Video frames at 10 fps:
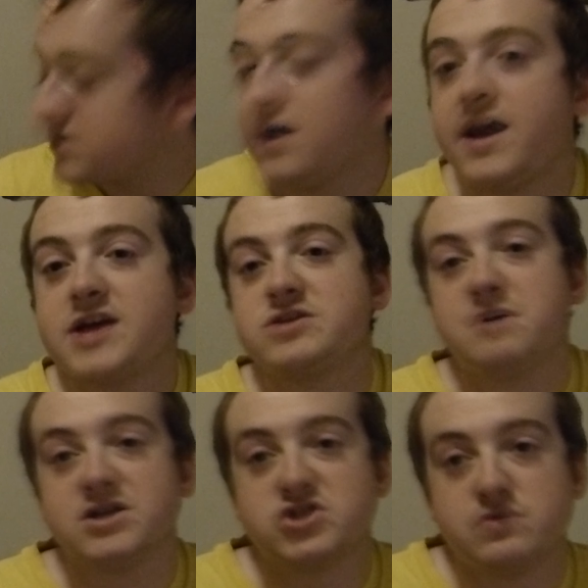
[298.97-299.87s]
I actually
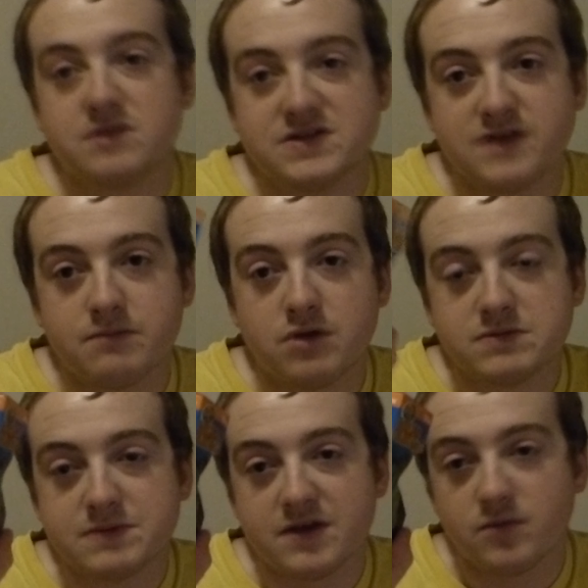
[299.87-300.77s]
bought 2 of these light
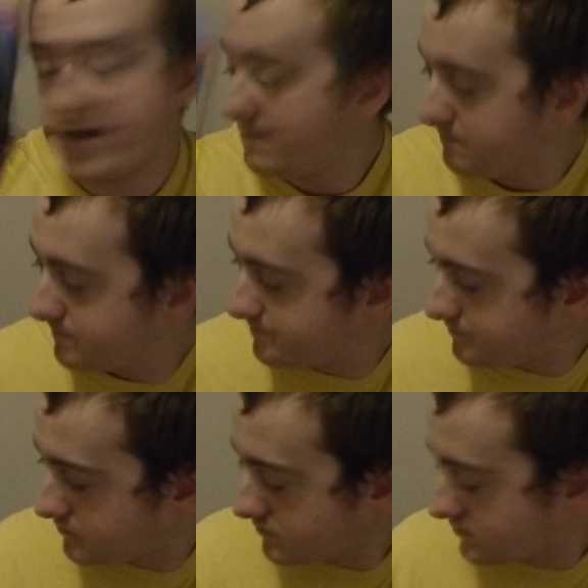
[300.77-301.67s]
bulbs, by the way.
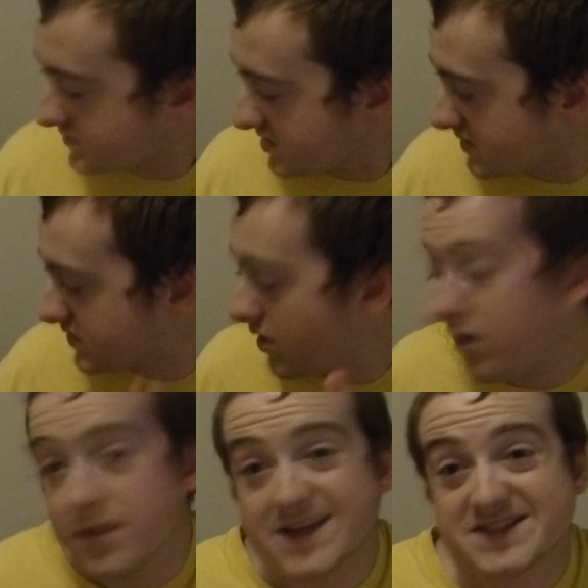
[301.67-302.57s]
So
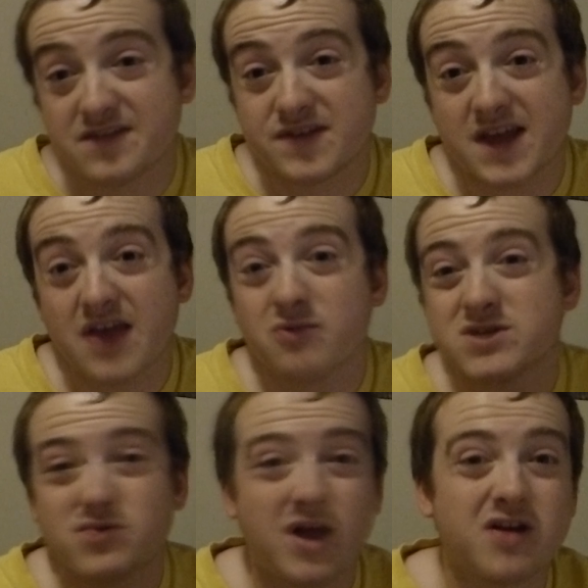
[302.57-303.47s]
all that stuff together
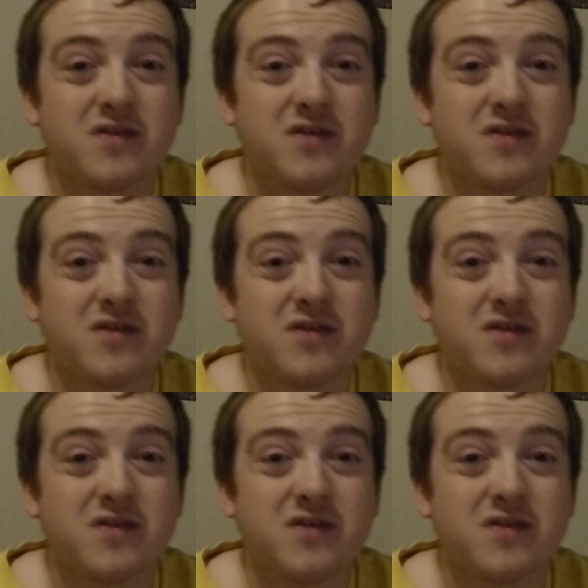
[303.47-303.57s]
was around